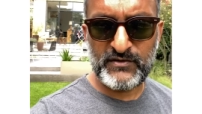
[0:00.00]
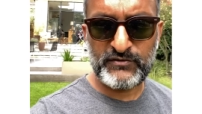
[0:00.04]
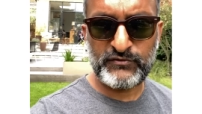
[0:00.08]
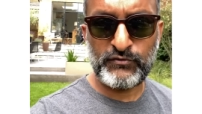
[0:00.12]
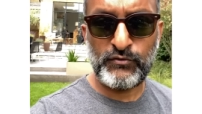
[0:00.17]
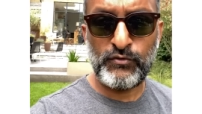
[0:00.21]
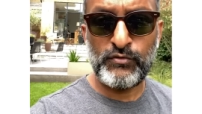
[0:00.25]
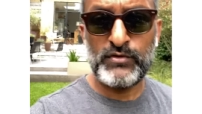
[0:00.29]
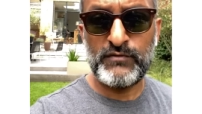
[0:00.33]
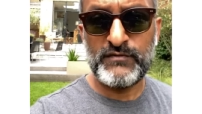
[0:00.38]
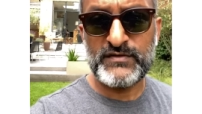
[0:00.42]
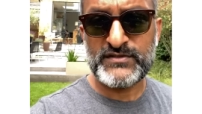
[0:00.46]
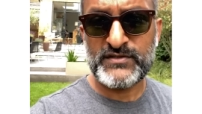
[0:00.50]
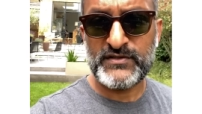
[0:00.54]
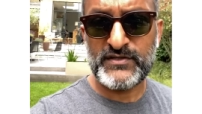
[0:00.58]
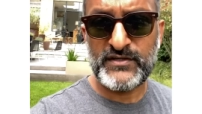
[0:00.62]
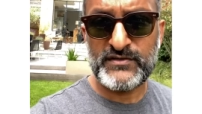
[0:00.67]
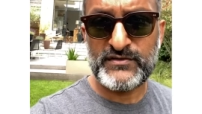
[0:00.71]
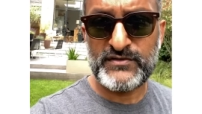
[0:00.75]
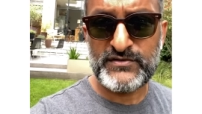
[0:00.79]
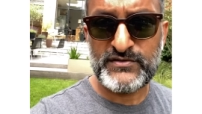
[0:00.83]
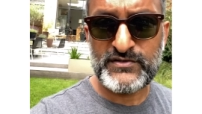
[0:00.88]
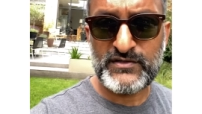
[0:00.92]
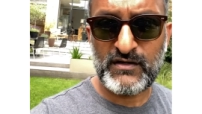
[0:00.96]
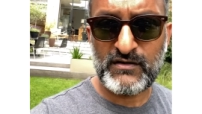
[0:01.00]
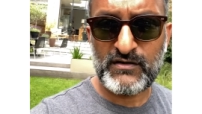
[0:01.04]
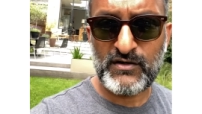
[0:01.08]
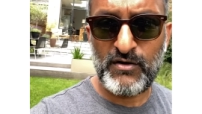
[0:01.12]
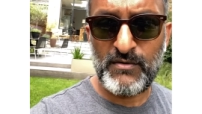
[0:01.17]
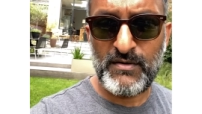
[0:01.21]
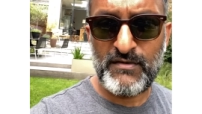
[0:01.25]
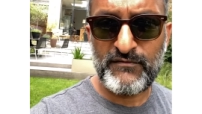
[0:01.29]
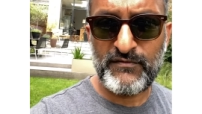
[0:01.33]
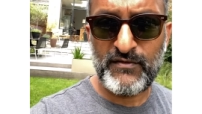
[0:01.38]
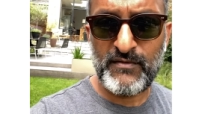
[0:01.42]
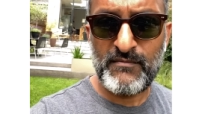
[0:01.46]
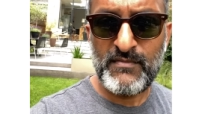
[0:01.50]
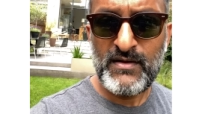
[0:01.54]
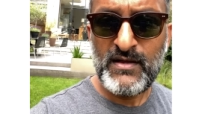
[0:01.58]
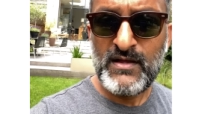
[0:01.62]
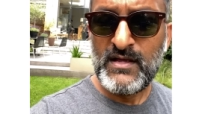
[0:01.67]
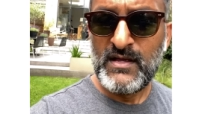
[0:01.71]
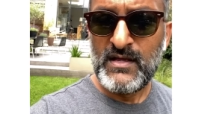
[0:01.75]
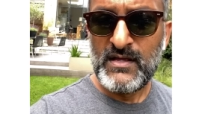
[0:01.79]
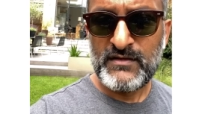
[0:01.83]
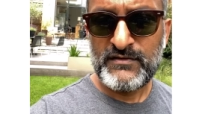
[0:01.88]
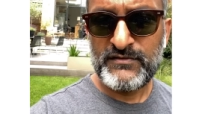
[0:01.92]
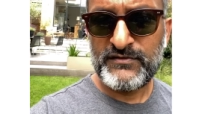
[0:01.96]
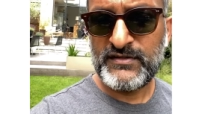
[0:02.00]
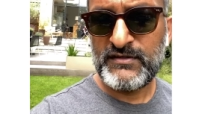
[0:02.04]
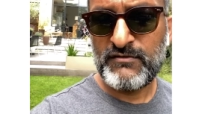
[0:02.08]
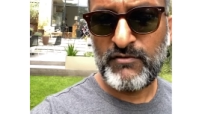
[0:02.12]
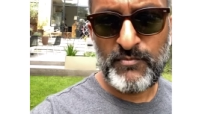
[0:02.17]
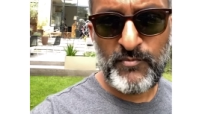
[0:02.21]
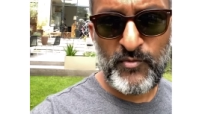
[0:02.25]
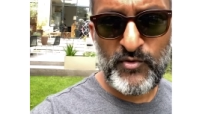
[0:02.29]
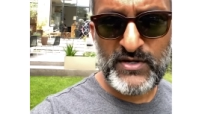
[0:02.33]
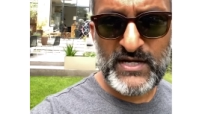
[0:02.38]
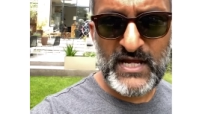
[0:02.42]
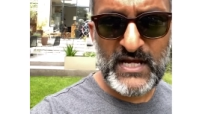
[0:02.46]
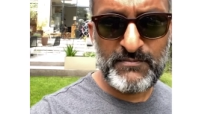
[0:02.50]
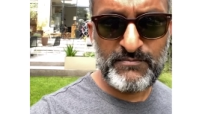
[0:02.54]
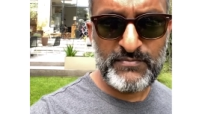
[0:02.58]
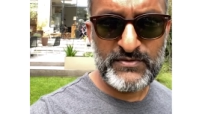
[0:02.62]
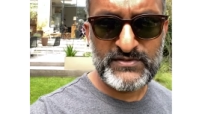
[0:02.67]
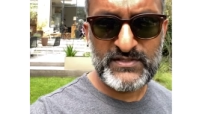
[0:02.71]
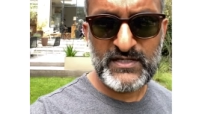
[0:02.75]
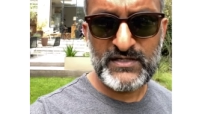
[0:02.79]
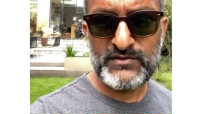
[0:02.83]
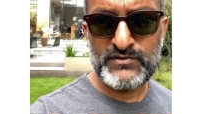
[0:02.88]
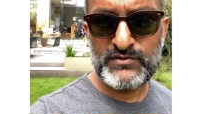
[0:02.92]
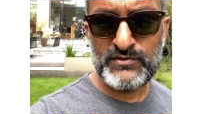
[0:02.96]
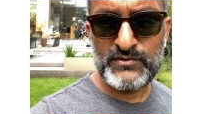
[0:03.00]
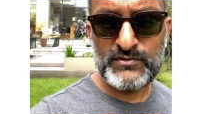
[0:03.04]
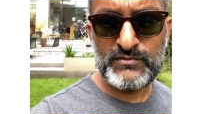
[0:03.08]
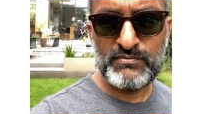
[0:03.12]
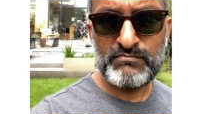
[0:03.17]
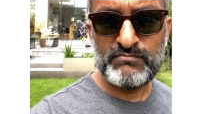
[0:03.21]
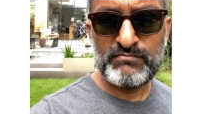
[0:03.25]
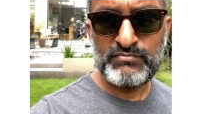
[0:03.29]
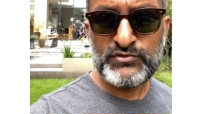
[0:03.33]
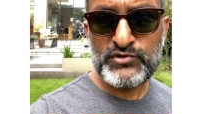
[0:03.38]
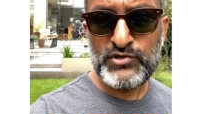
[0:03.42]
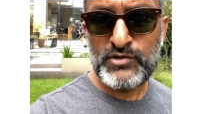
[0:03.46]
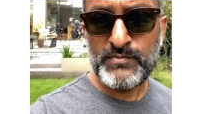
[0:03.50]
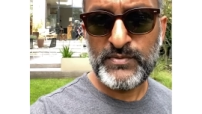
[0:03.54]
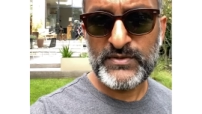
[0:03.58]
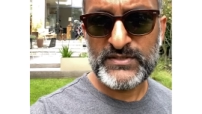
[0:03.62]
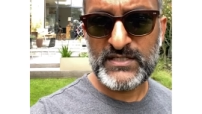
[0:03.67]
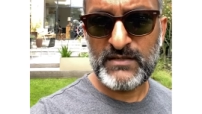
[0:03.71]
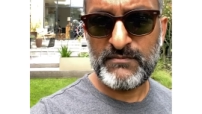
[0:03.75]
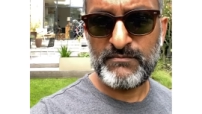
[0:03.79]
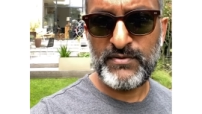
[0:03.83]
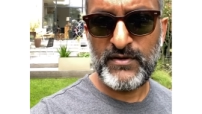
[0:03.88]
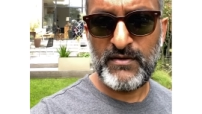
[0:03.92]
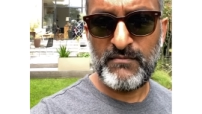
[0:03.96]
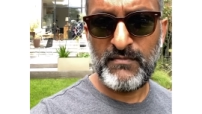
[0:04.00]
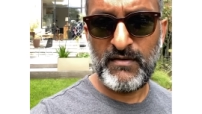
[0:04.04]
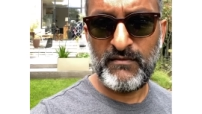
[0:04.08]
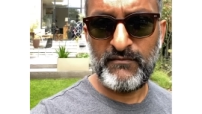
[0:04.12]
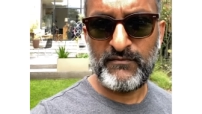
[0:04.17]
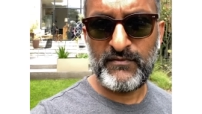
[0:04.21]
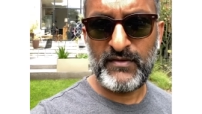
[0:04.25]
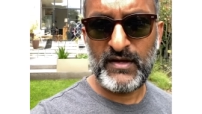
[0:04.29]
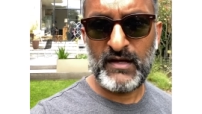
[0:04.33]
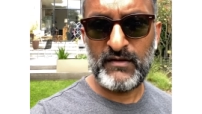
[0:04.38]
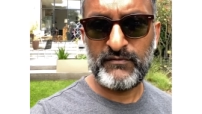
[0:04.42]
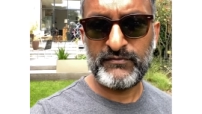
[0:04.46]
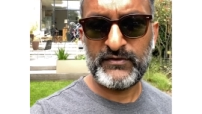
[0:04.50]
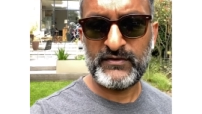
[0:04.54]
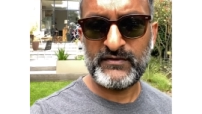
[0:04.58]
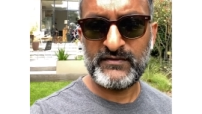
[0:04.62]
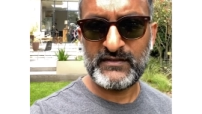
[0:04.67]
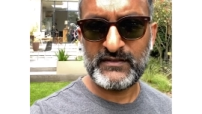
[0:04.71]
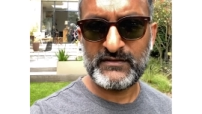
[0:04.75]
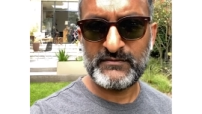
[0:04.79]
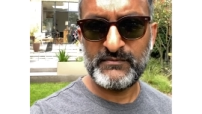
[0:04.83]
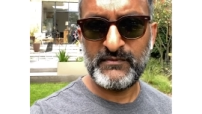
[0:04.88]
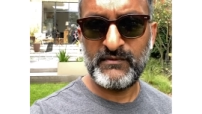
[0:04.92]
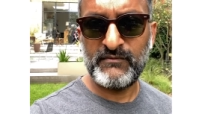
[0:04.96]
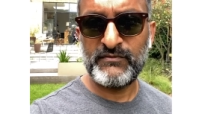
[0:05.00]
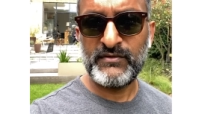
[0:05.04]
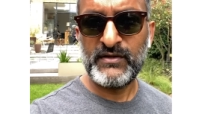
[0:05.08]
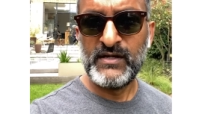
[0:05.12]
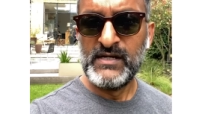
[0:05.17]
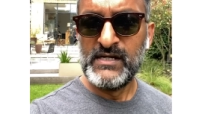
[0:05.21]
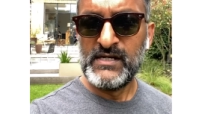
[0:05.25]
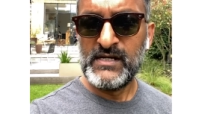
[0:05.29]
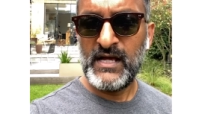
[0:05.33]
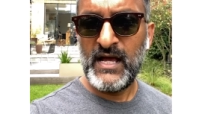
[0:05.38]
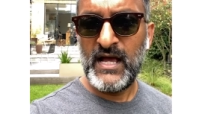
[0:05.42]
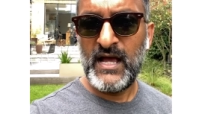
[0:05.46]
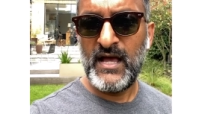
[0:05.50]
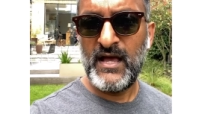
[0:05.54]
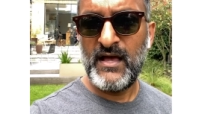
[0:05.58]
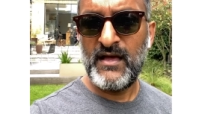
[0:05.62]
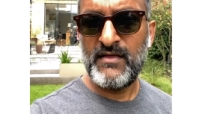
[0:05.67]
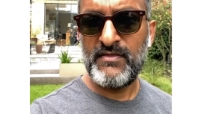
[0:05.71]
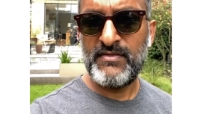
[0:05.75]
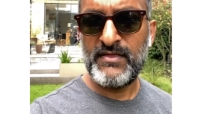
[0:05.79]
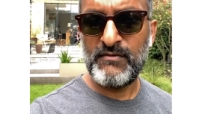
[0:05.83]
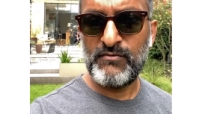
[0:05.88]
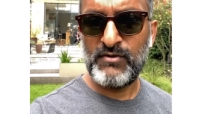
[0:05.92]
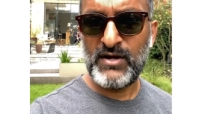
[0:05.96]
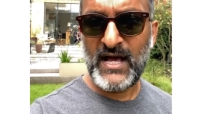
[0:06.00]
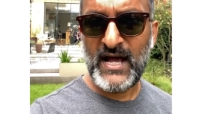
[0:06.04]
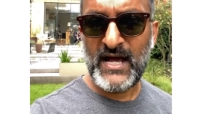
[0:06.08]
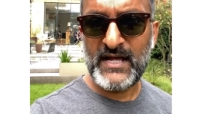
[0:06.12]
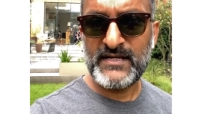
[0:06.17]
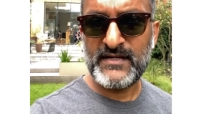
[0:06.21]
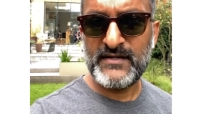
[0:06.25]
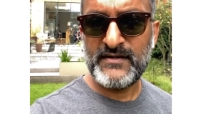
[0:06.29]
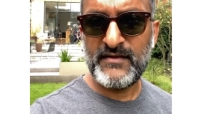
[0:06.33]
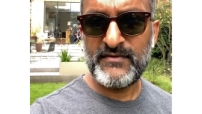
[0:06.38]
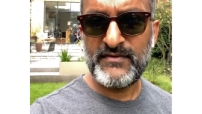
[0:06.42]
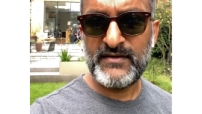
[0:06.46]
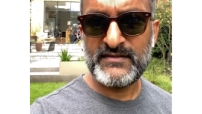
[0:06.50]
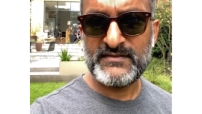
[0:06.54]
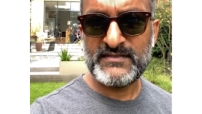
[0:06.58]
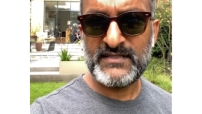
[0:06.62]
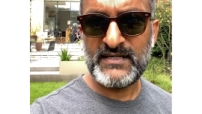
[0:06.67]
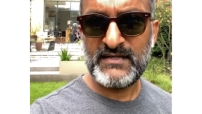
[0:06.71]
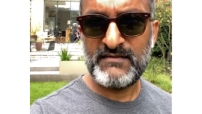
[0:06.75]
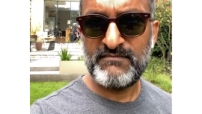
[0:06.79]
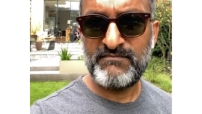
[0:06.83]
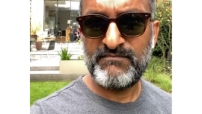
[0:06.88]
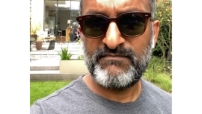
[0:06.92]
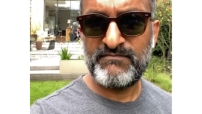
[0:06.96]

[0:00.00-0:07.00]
So all of a sudden, you start going from 0.8% to 2% per month after six months. Uh, they will add another, say,